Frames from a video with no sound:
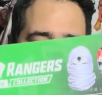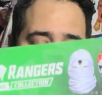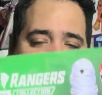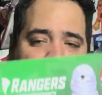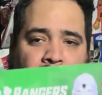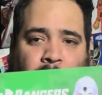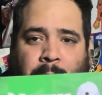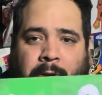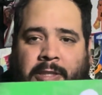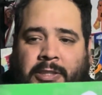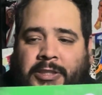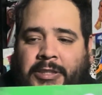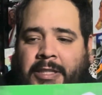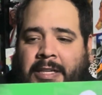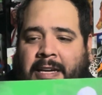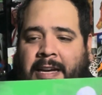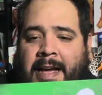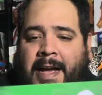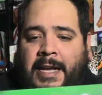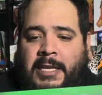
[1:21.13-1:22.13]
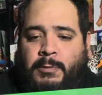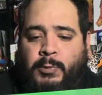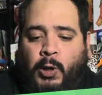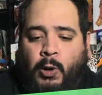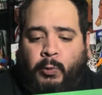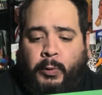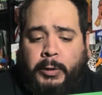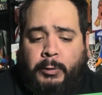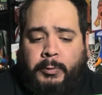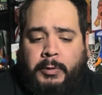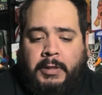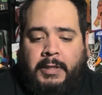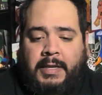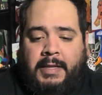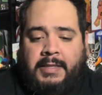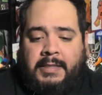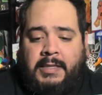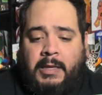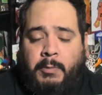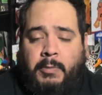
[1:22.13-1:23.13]
I wish Hasbro would
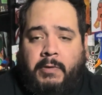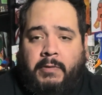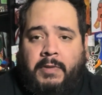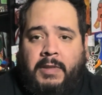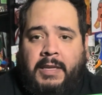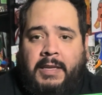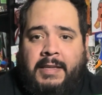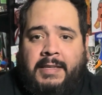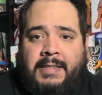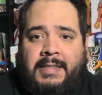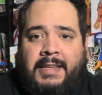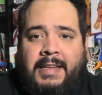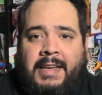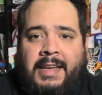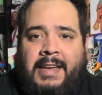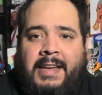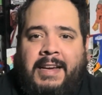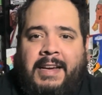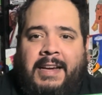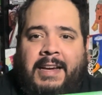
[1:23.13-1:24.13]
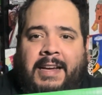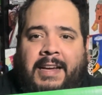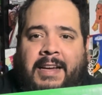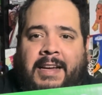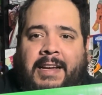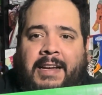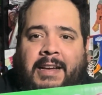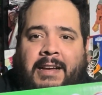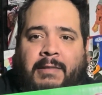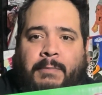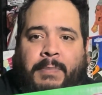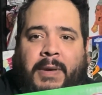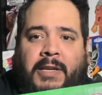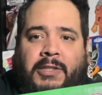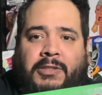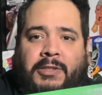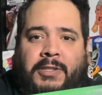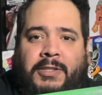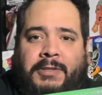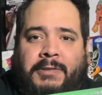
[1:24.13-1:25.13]
release some of these
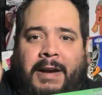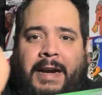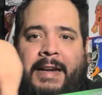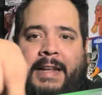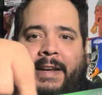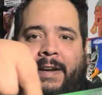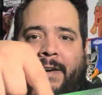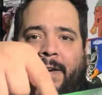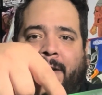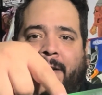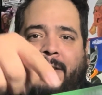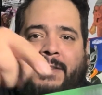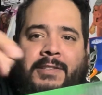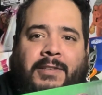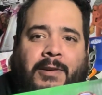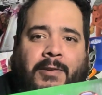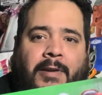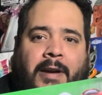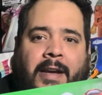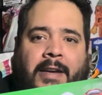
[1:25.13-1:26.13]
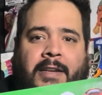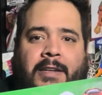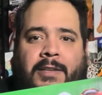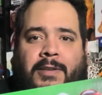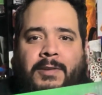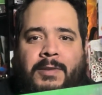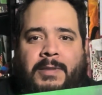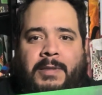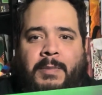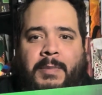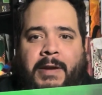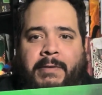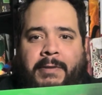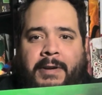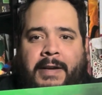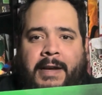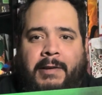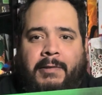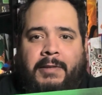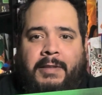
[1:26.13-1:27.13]
pictures right here, so I could use them
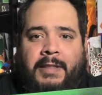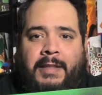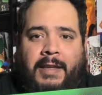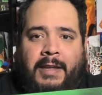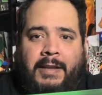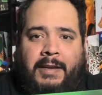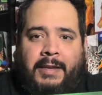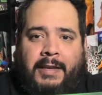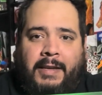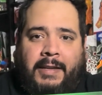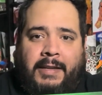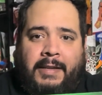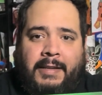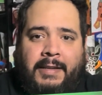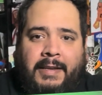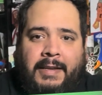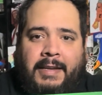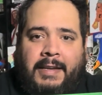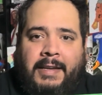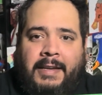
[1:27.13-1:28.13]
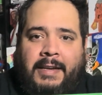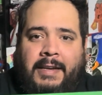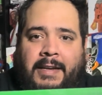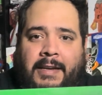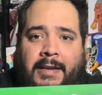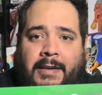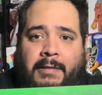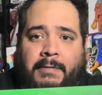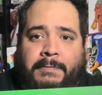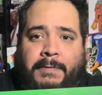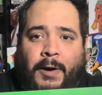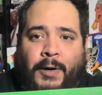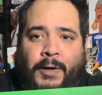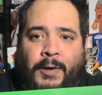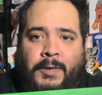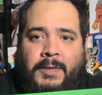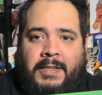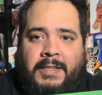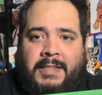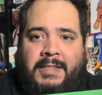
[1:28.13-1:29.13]
every now and then in
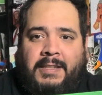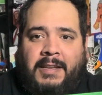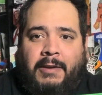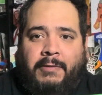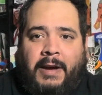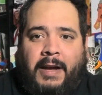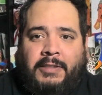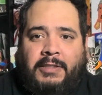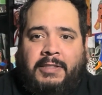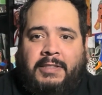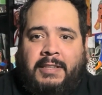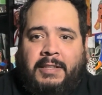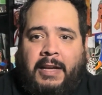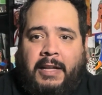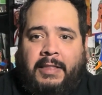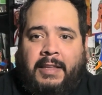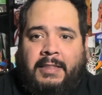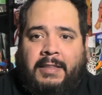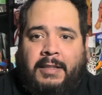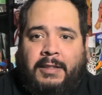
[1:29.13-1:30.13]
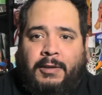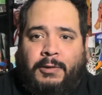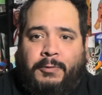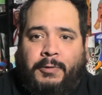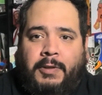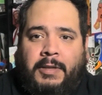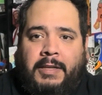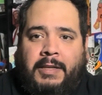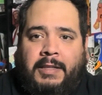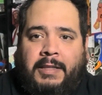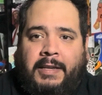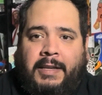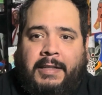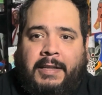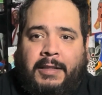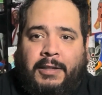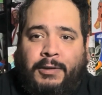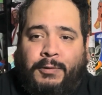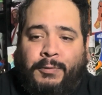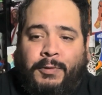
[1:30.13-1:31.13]
photos and stuff. I think they look really clean. They
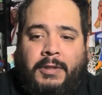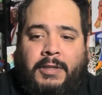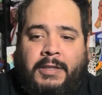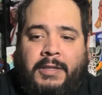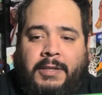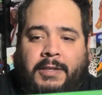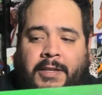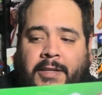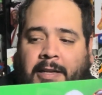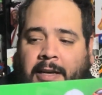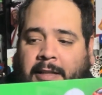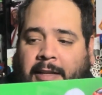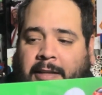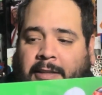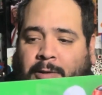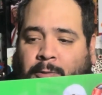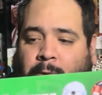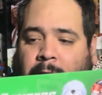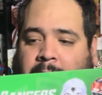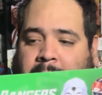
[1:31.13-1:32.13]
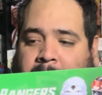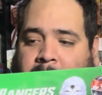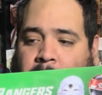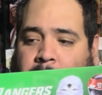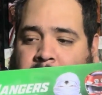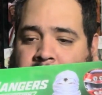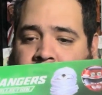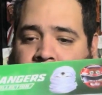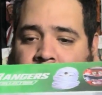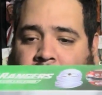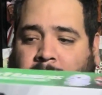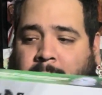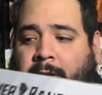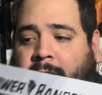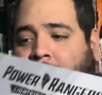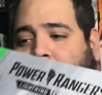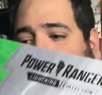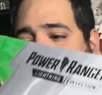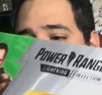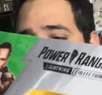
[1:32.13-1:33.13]
look really good. I like the way the helmets look
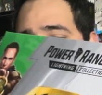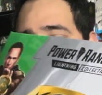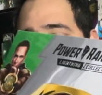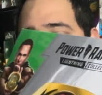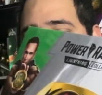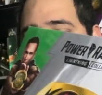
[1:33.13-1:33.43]
right there.